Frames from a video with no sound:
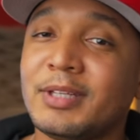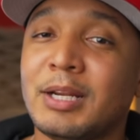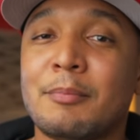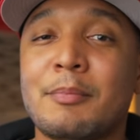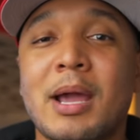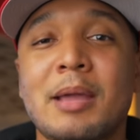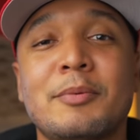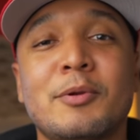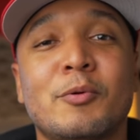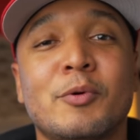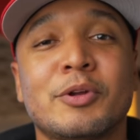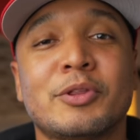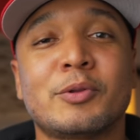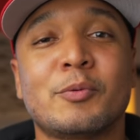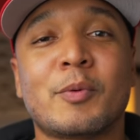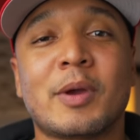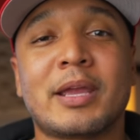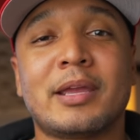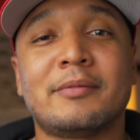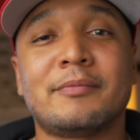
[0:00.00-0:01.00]
might be worth the
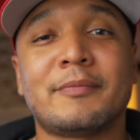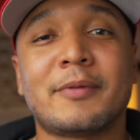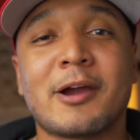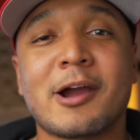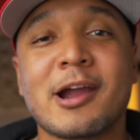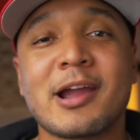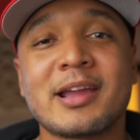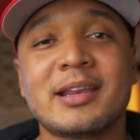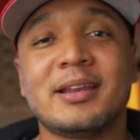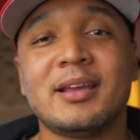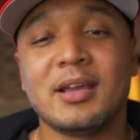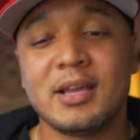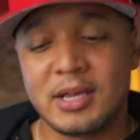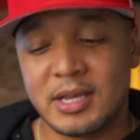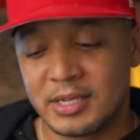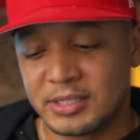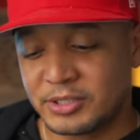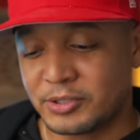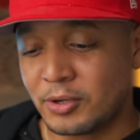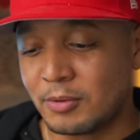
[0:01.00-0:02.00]
wait. All right.
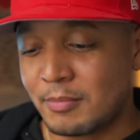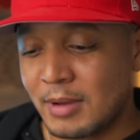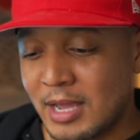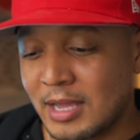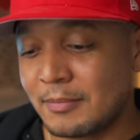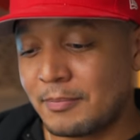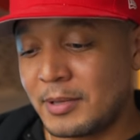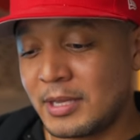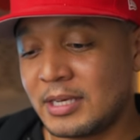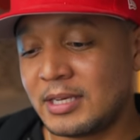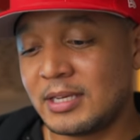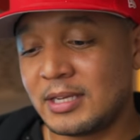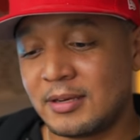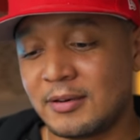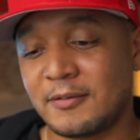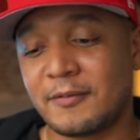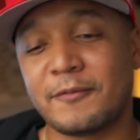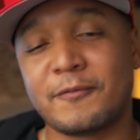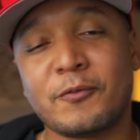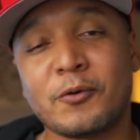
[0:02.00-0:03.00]
So in my
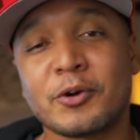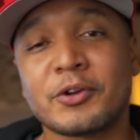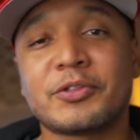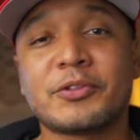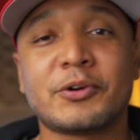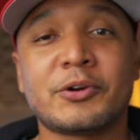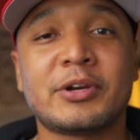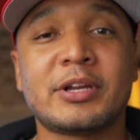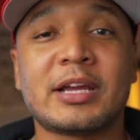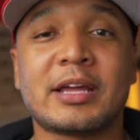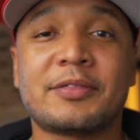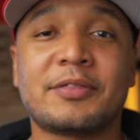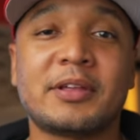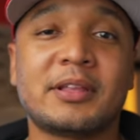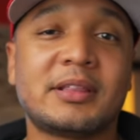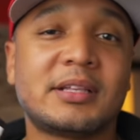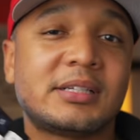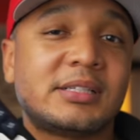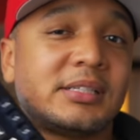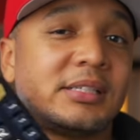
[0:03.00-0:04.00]
opinion, 430, I
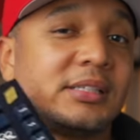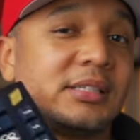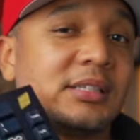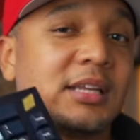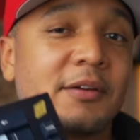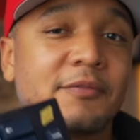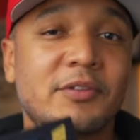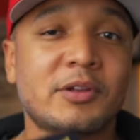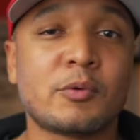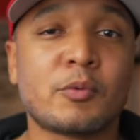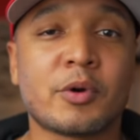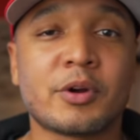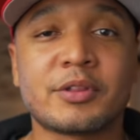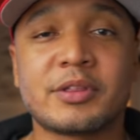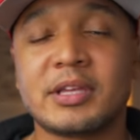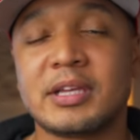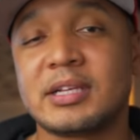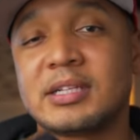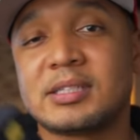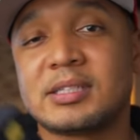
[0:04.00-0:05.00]
think this is definitely worth it,